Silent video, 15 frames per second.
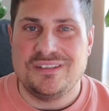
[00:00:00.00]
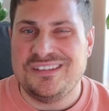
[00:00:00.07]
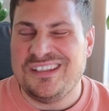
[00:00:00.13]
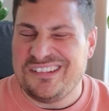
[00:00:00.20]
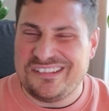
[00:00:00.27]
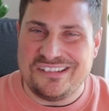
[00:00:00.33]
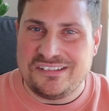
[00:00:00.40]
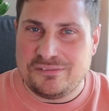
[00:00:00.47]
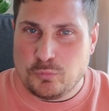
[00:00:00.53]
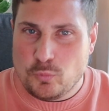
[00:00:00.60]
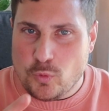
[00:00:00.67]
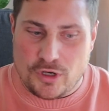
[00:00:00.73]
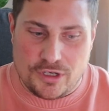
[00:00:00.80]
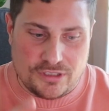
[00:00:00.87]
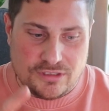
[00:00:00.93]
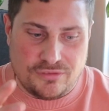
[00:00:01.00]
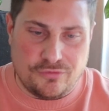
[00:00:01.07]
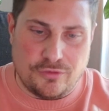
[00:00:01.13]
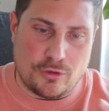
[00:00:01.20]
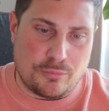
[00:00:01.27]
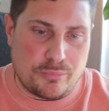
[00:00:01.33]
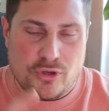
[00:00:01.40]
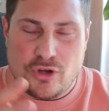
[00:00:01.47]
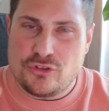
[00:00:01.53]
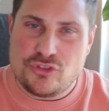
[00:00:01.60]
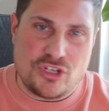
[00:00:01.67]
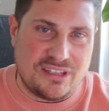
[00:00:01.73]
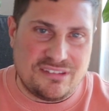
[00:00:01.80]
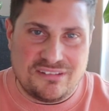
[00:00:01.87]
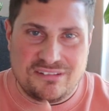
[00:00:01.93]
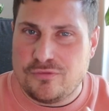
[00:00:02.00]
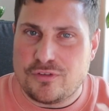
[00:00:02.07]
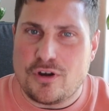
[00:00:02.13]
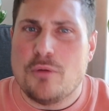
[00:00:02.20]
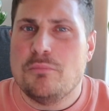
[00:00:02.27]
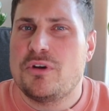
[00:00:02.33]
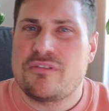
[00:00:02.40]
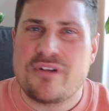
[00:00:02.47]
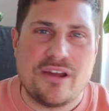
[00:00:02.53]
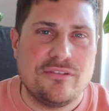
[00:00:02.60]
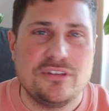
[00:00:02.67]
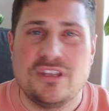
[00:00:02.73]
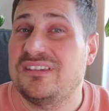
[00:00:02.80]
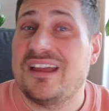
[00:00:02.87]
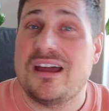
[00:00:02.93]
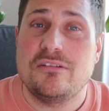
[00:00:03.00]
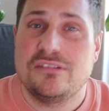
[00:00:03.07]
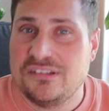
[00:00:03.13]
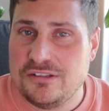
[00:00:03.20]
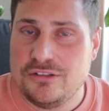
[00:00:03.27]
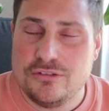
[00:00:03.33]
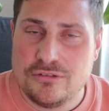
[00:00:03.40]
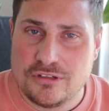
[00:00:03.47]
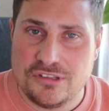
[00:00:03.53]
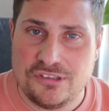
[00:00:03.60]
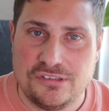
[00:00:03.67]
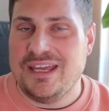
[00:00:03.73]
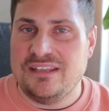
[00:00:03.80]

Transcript: This is worth for projects from around €1,000,